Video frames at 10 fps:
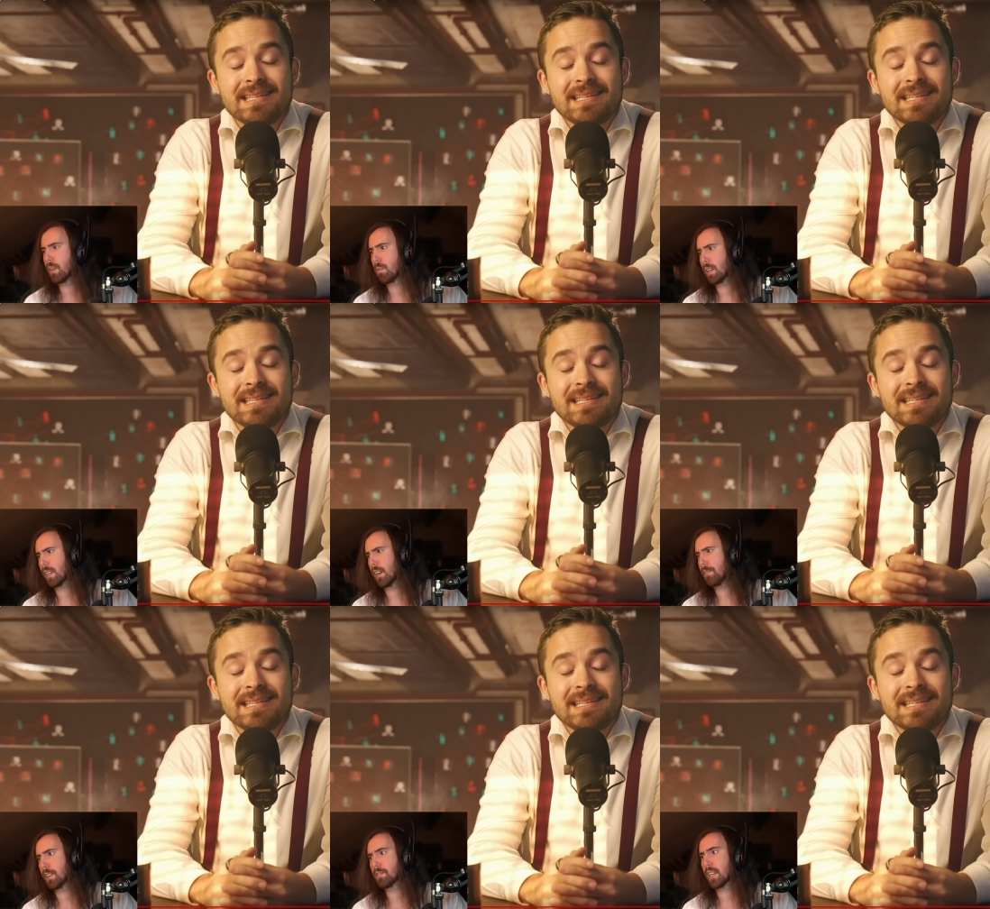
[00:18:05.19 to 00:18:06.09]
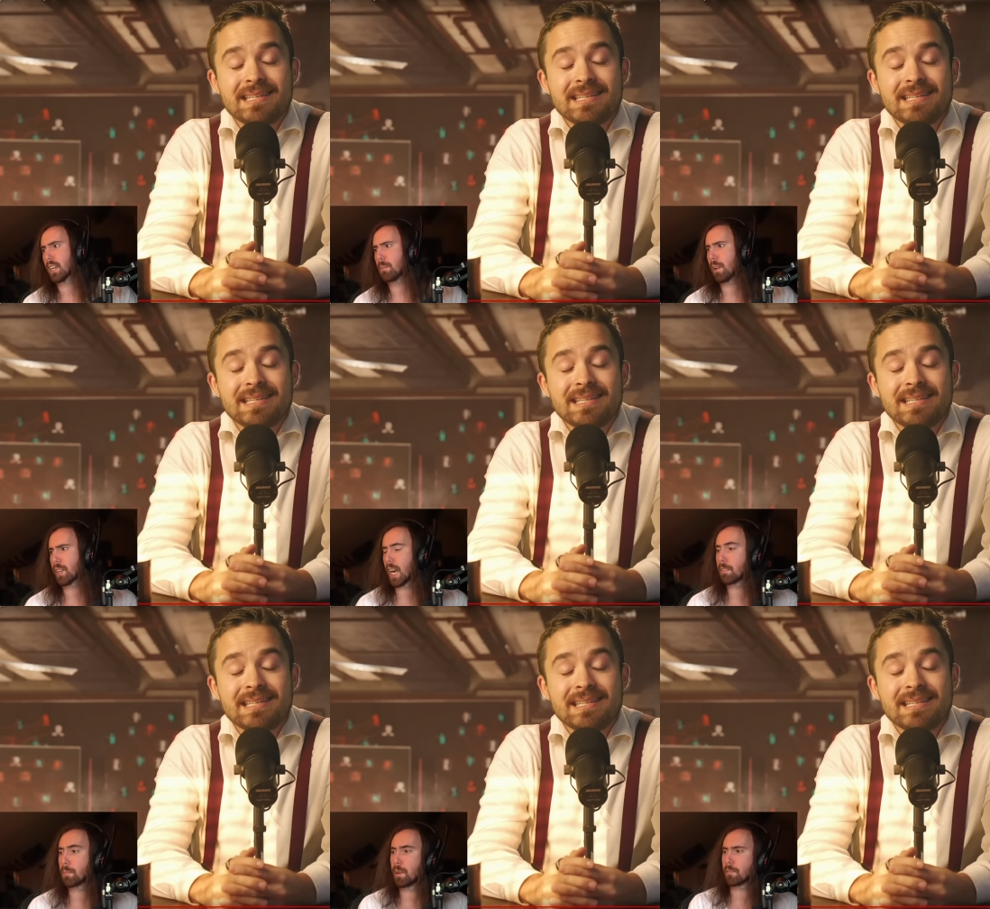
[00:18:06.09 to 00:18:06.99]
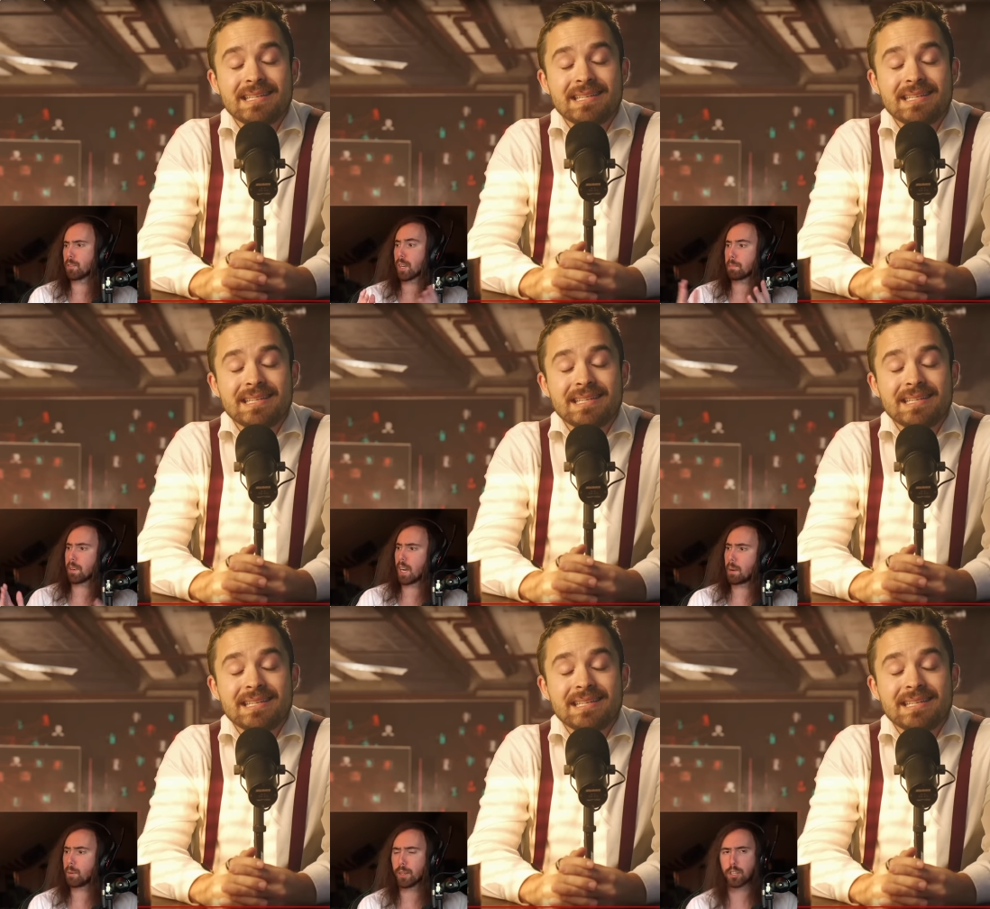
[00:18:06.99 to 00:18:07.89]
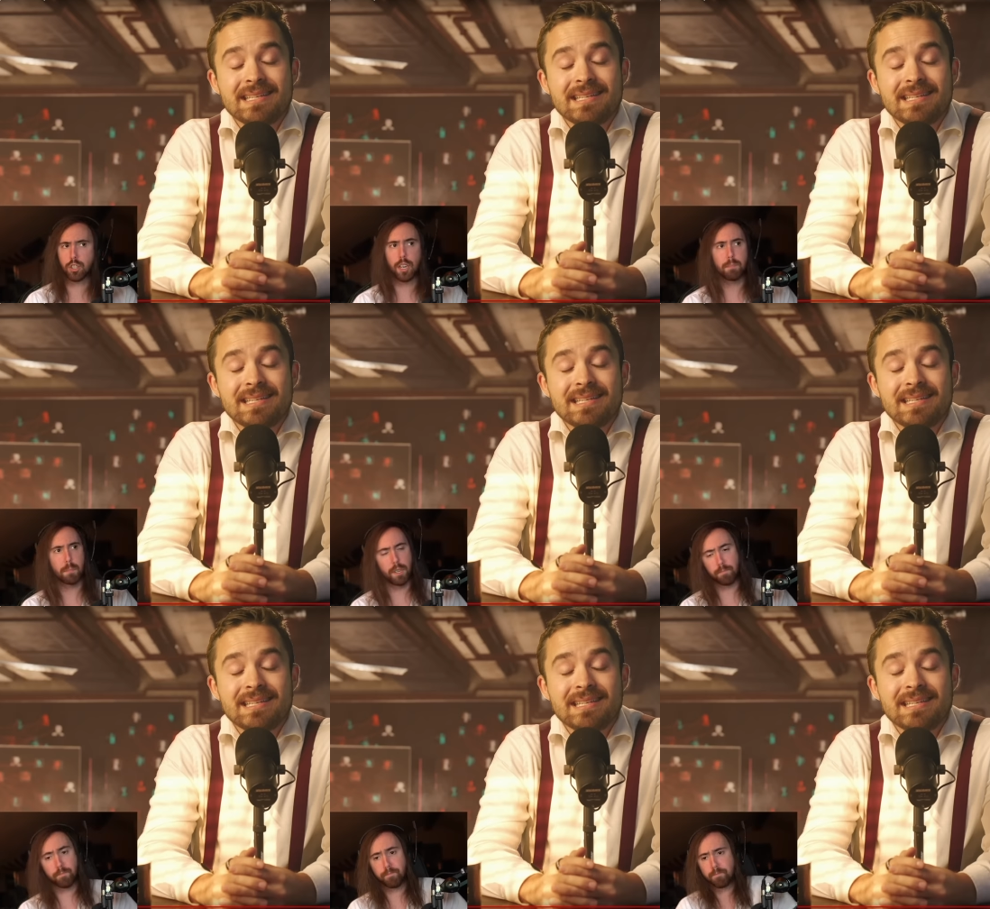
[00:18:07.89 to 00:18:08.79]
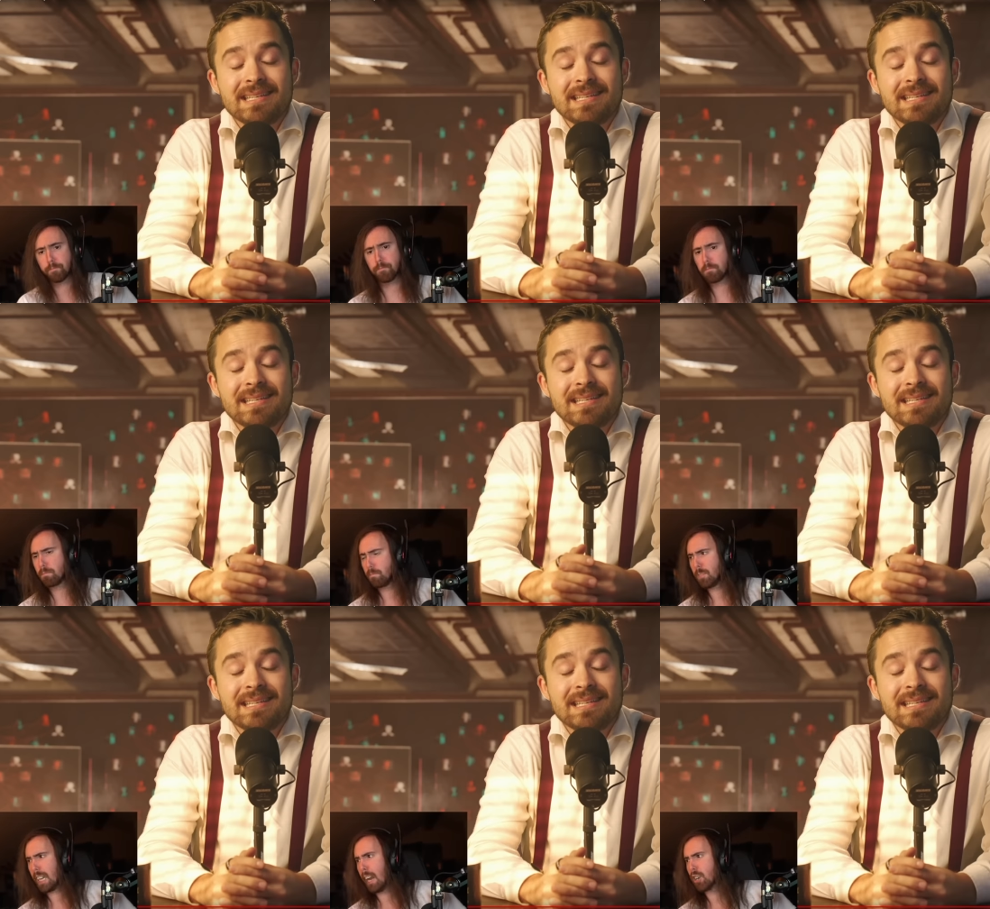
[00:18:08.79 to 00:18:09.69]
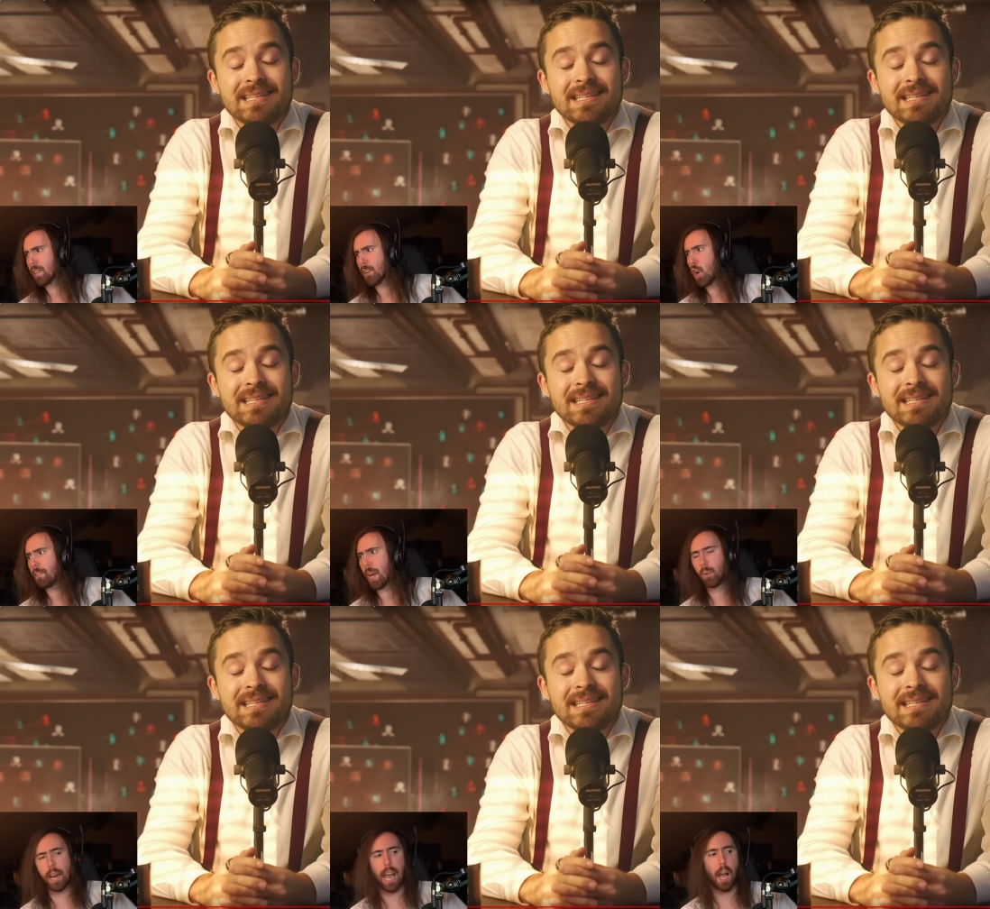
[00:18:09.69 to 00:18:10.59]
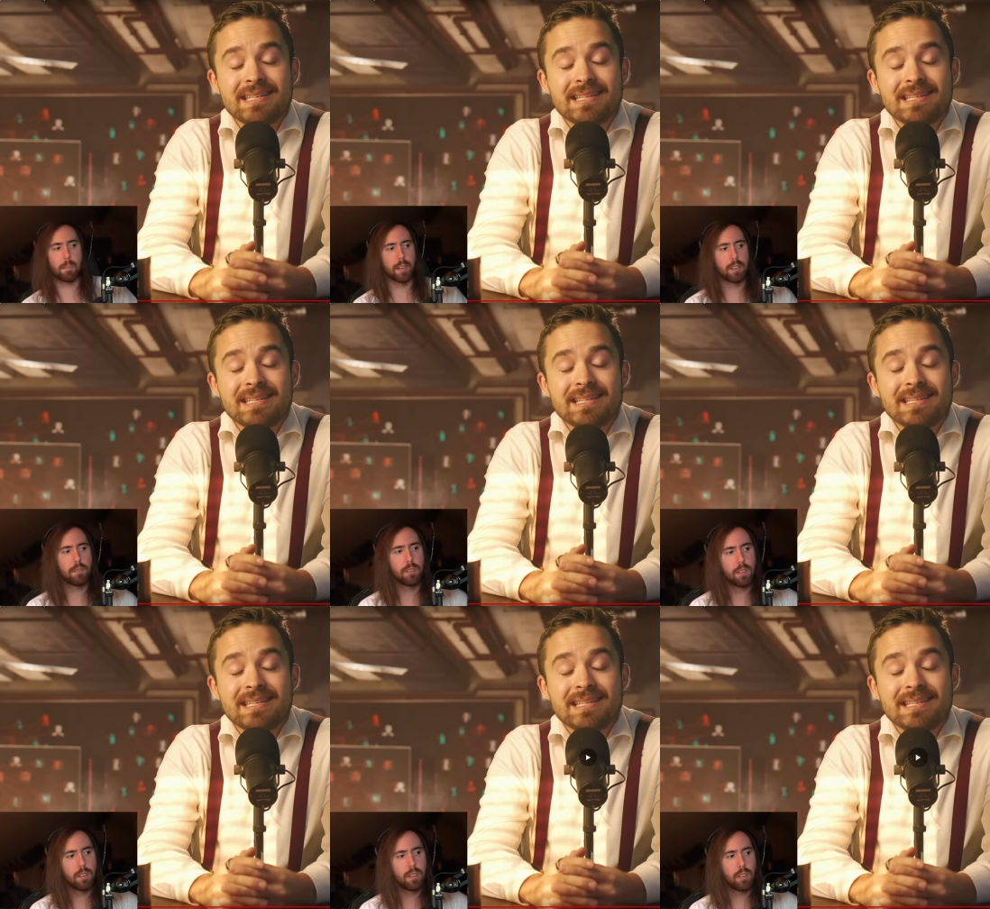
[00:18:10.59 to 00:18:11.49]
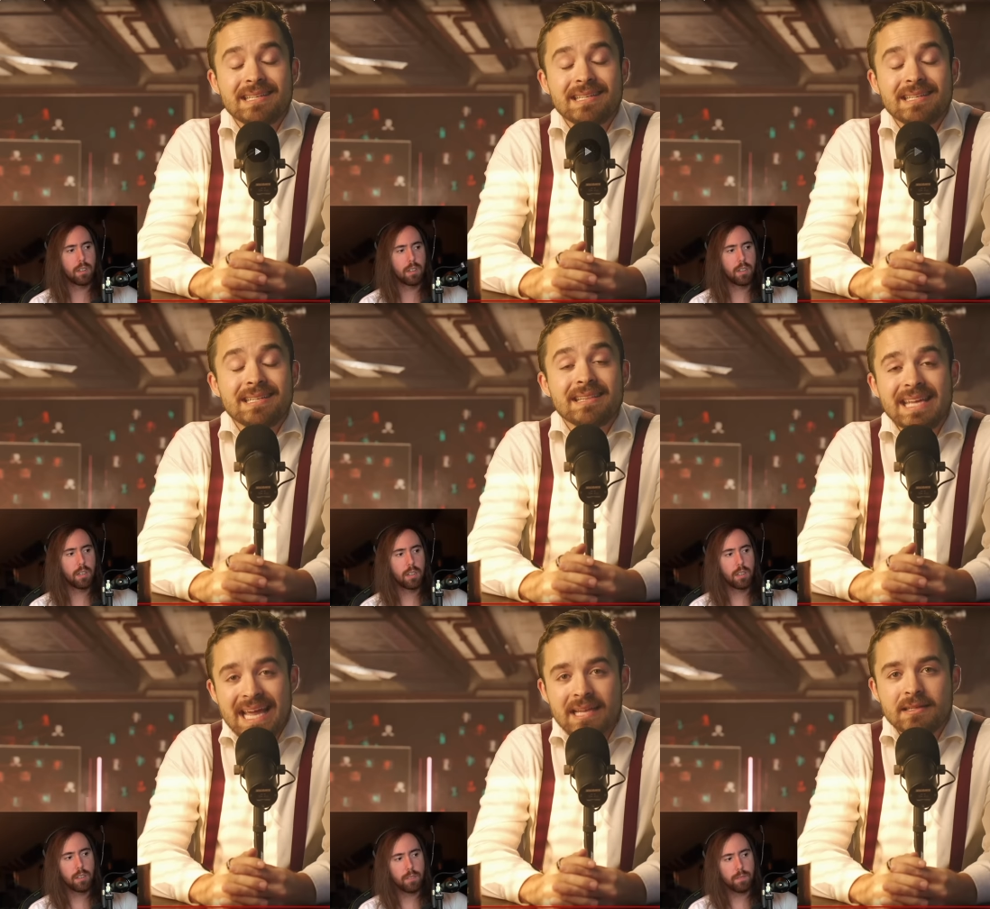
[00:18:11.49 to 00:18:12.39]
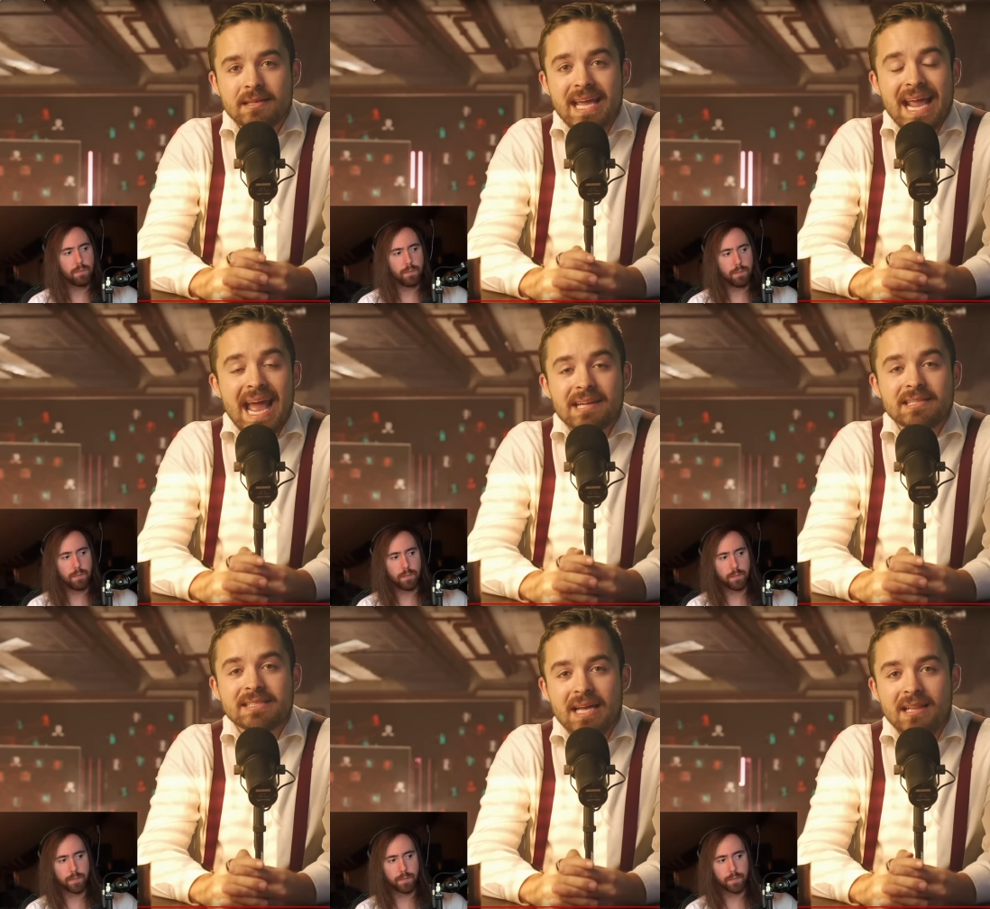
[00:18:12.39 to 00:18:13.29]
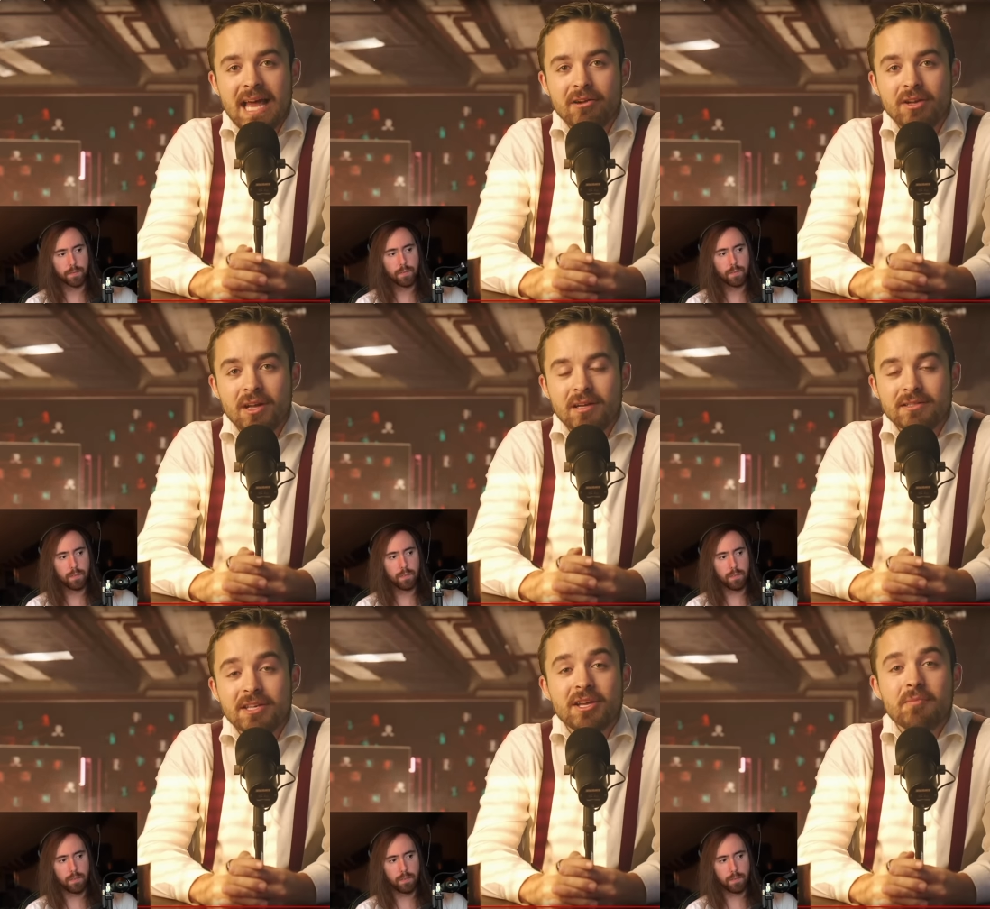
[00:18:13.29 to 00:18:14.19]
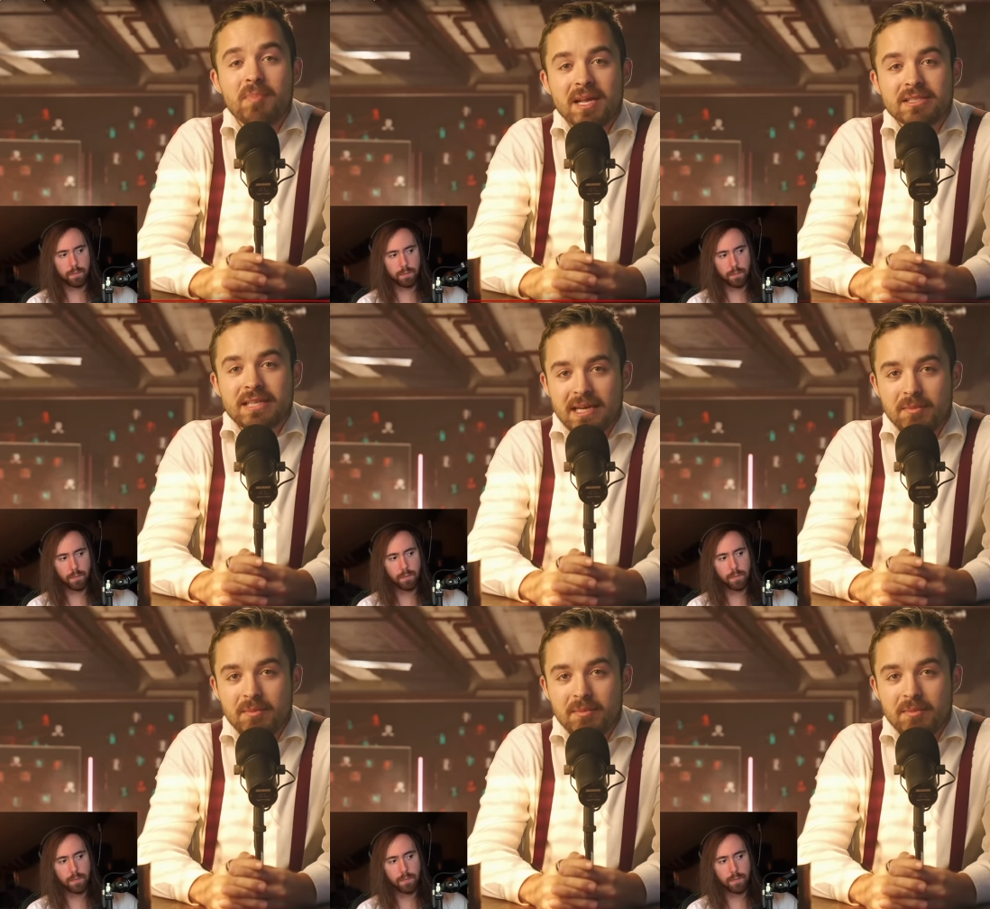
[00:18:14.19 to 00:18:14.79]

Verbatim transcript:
Speaker 1: to get investigated by the government for like monopoly shit, but I don't even know if
Speaker 2: that would have happened. And in the end, they had to sell out to their biggest